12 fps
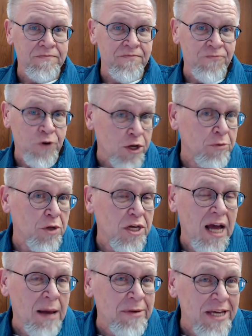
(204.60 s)
For he will
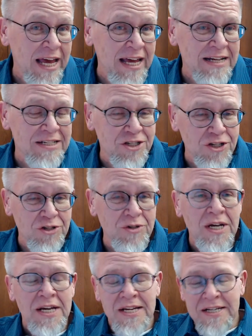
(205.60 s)
come again to
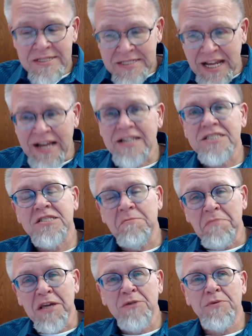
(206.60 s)
take us to
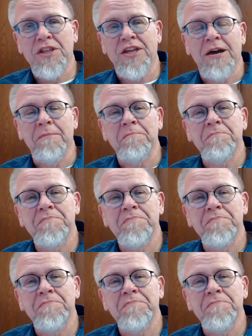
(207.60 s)
be with him.